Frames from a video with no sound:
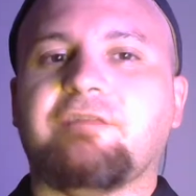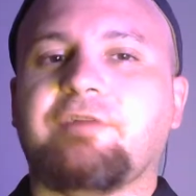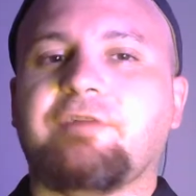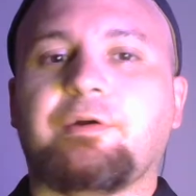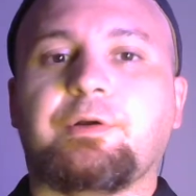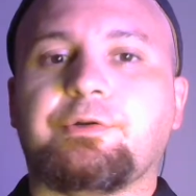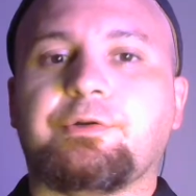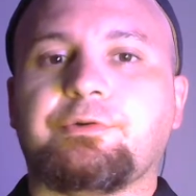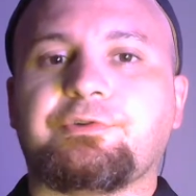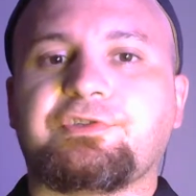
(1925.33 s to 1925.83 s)
our
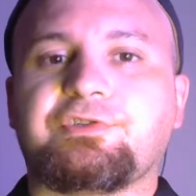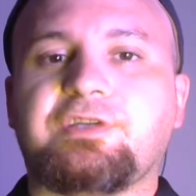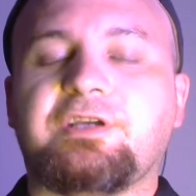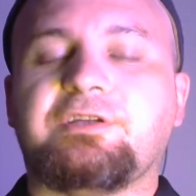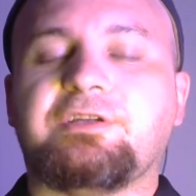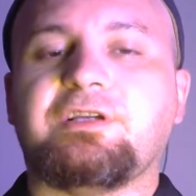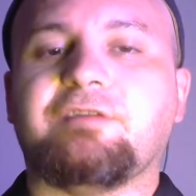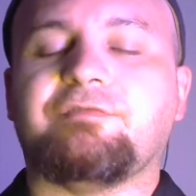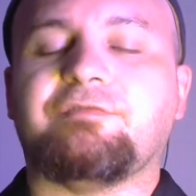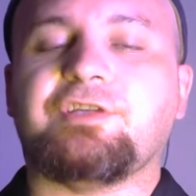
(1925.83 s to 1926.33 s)

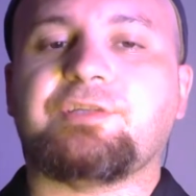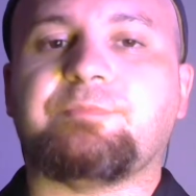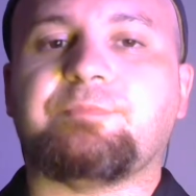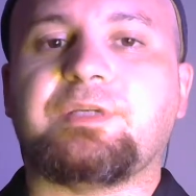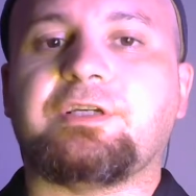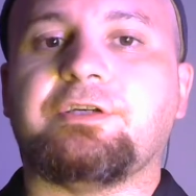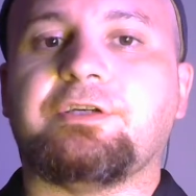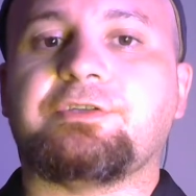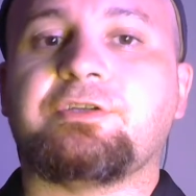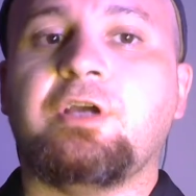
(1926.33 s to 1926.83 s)
understanding of this,
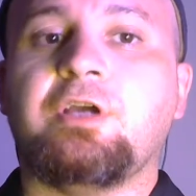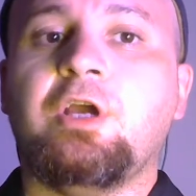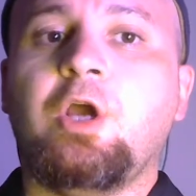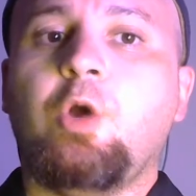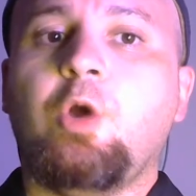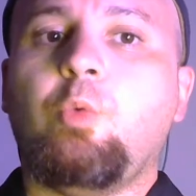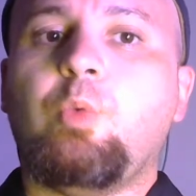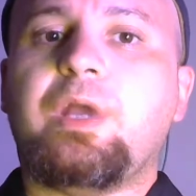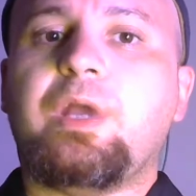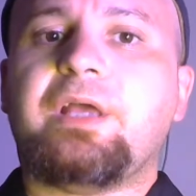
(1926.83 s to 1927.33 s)
because
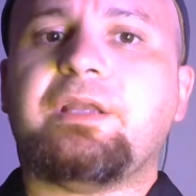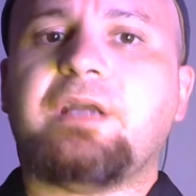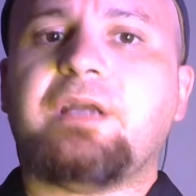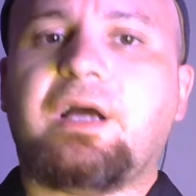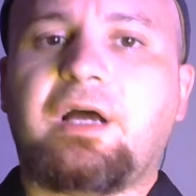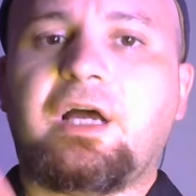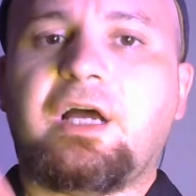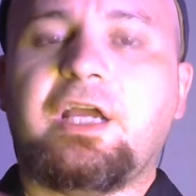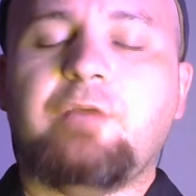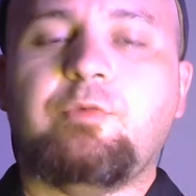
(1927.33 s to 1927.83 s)
when
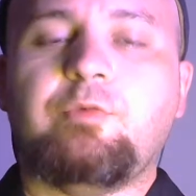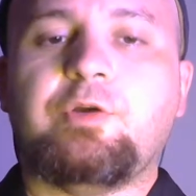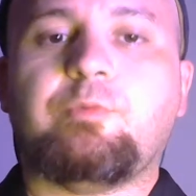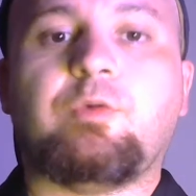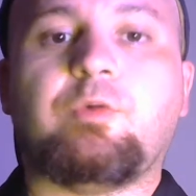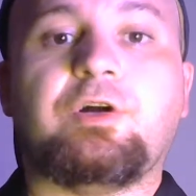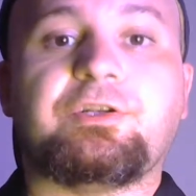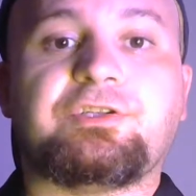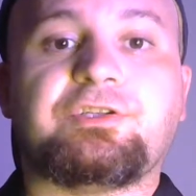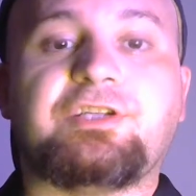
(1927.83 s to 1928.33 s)
I would
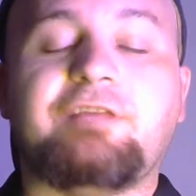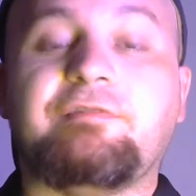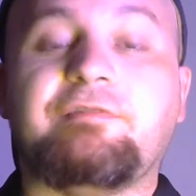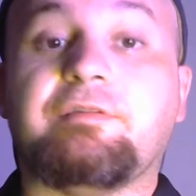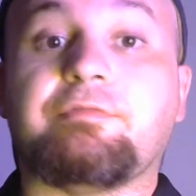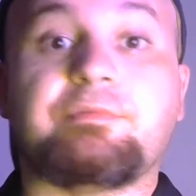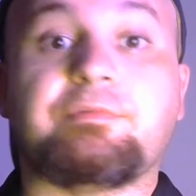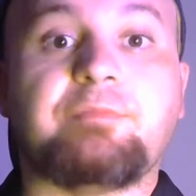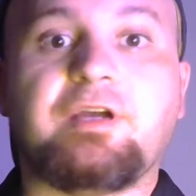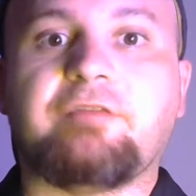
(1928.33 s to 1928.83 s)
watch TV
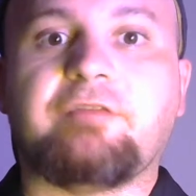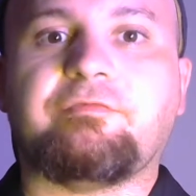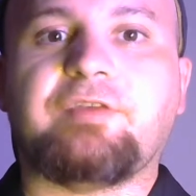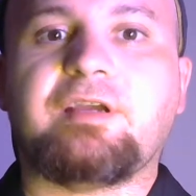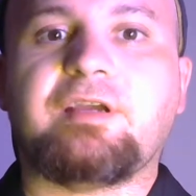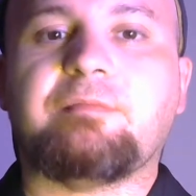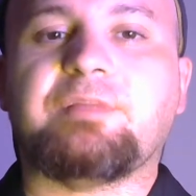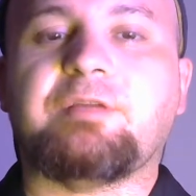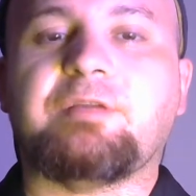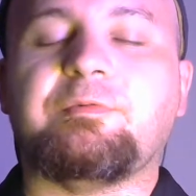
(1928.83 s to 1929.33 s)
with my
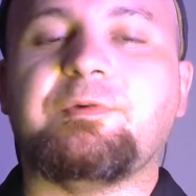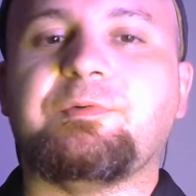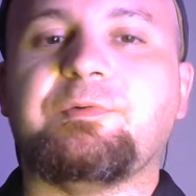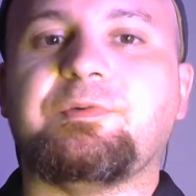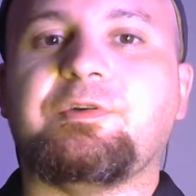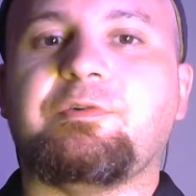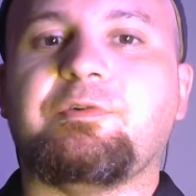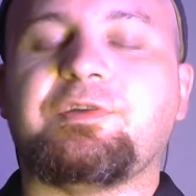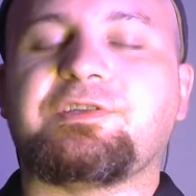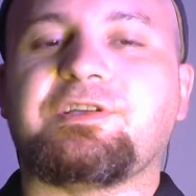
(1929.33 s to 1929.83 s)
family, we would
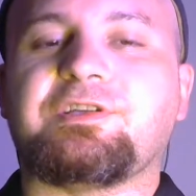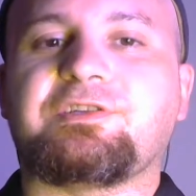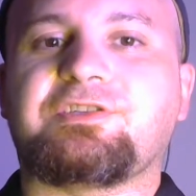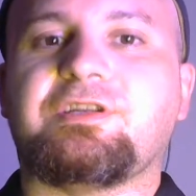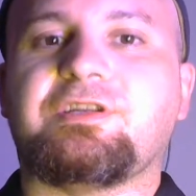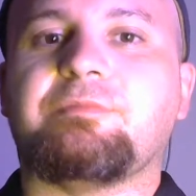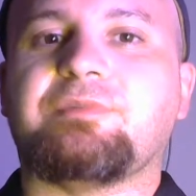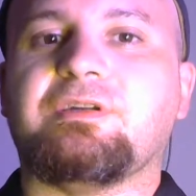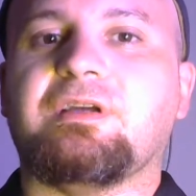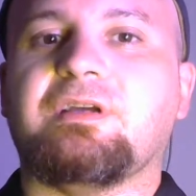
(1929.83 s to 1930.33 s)
notice that
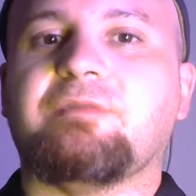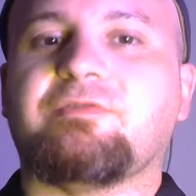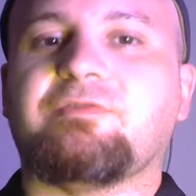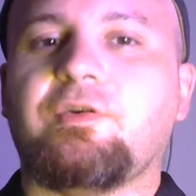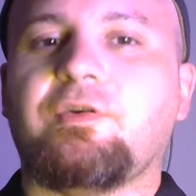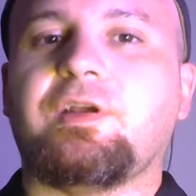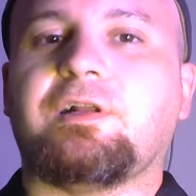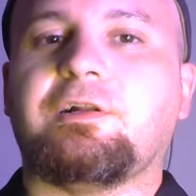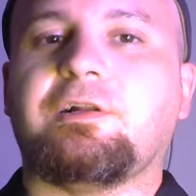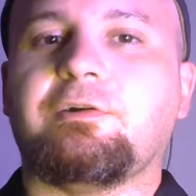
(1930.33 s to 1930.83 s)
sometimes
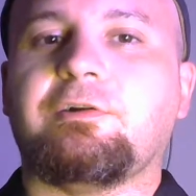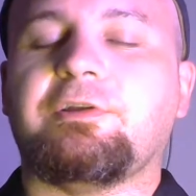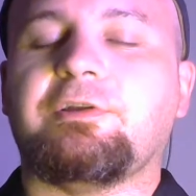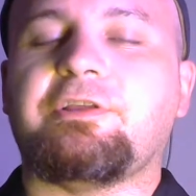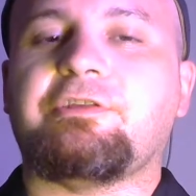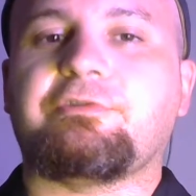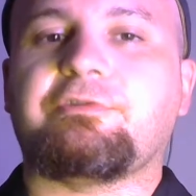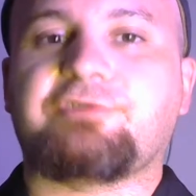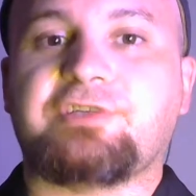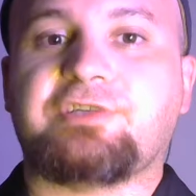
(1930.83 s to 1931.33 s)
very clearly
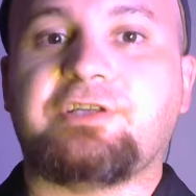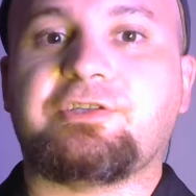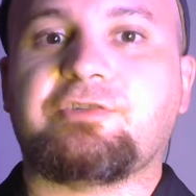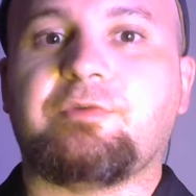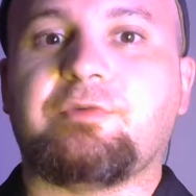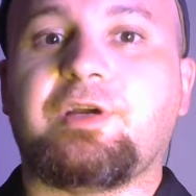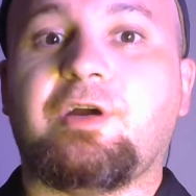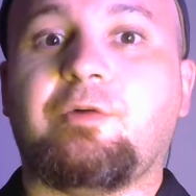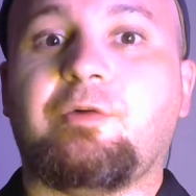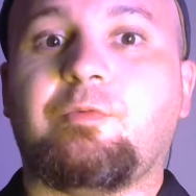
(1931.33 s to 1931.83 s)
they're
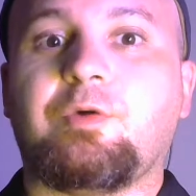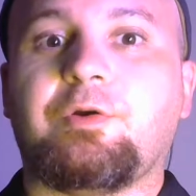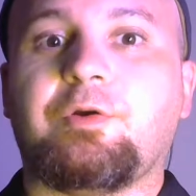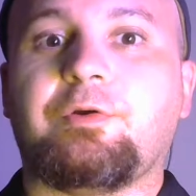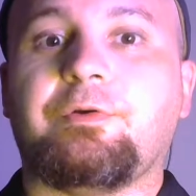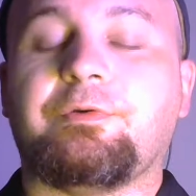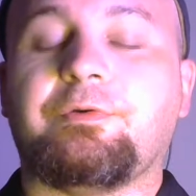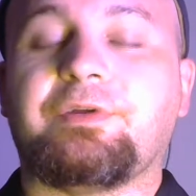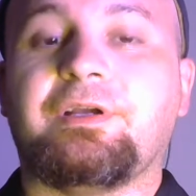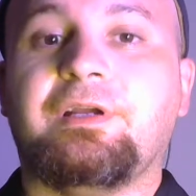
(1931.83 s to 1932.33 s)
censoring a
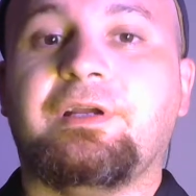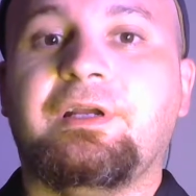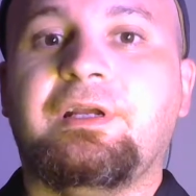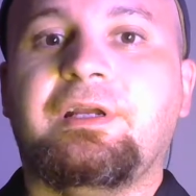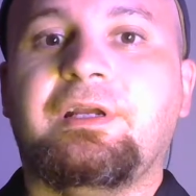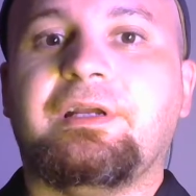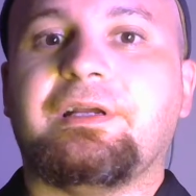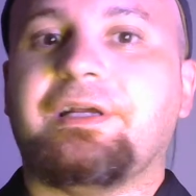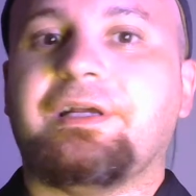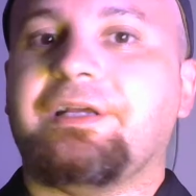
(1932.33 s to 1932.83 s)
word,
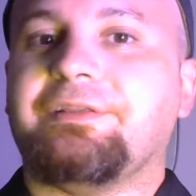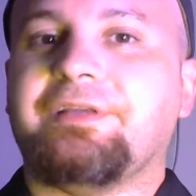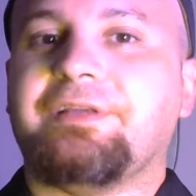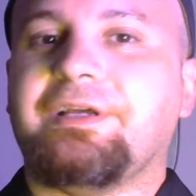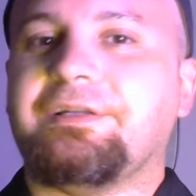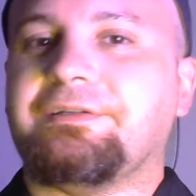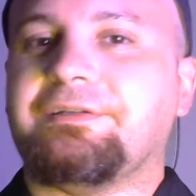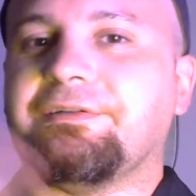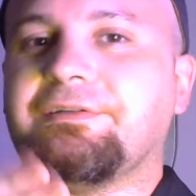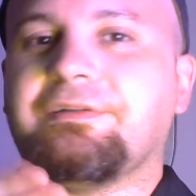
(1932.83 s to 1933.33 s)
and
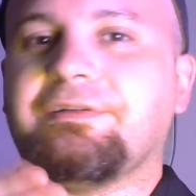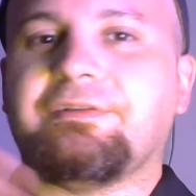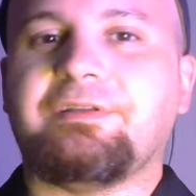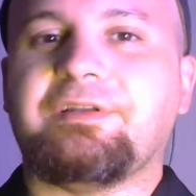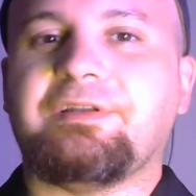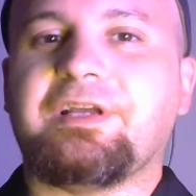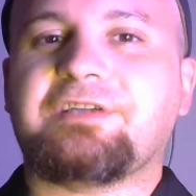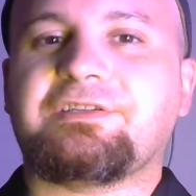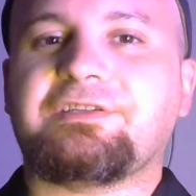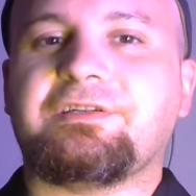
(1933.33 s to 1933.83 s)
then
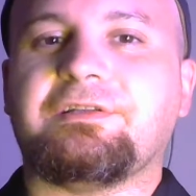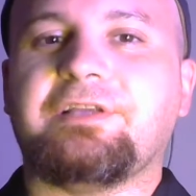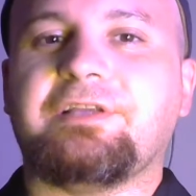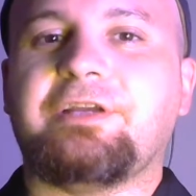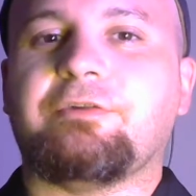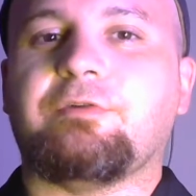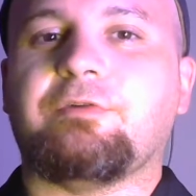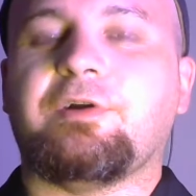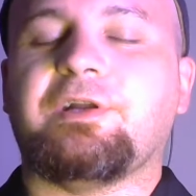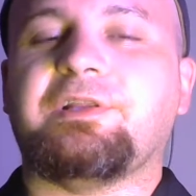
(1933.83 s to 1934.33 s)

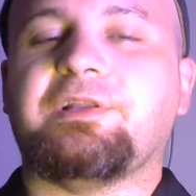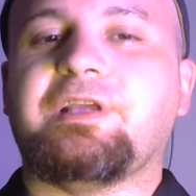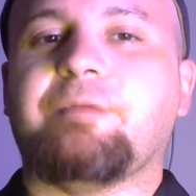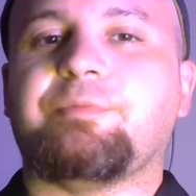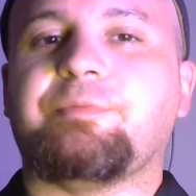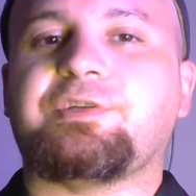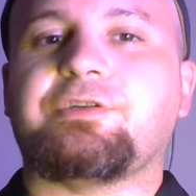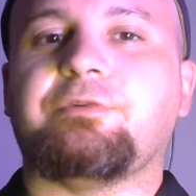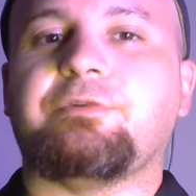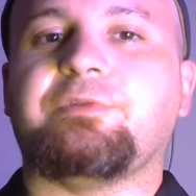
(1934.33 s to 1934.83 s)
later on in the
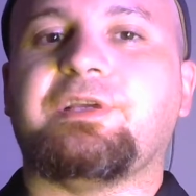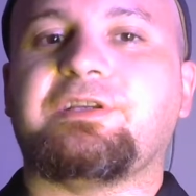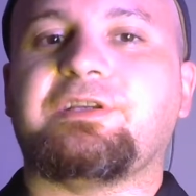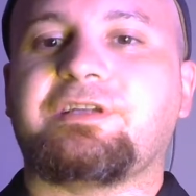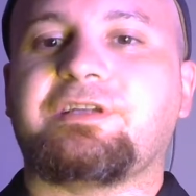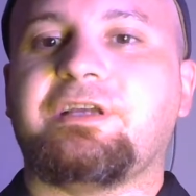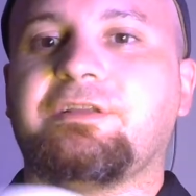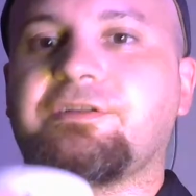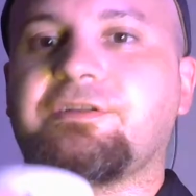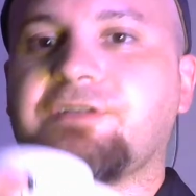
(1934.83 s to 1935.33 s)
episode, they
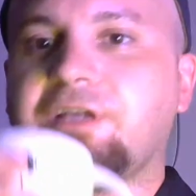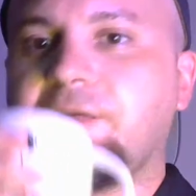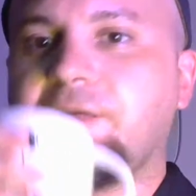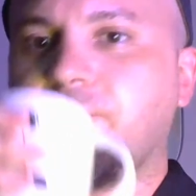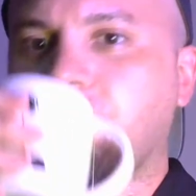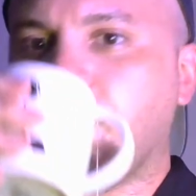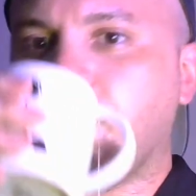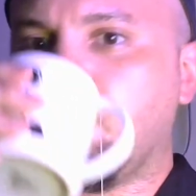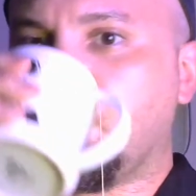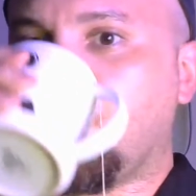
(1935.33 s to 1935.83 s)
say the same
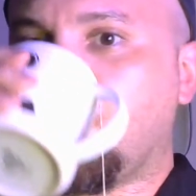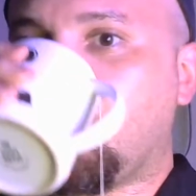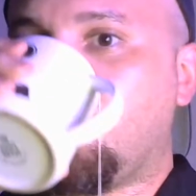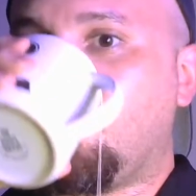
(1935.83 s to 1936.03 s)
word.